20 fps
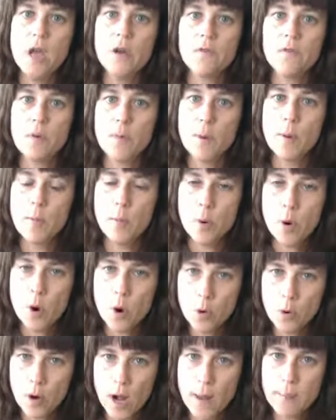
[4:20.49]
from a
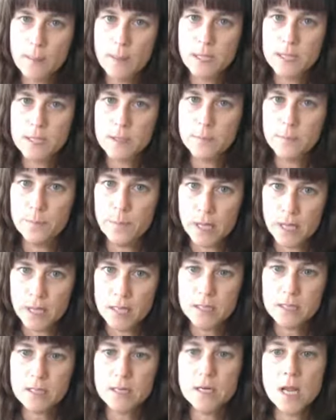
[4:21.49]
program that's
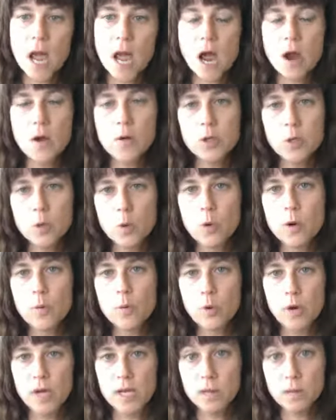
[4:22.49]
based on how your
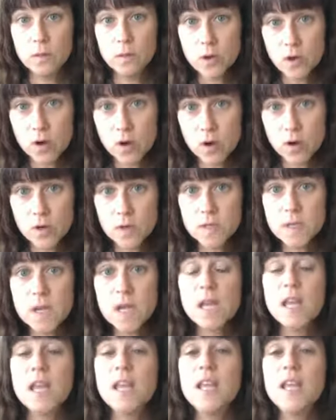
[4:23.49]
brain learns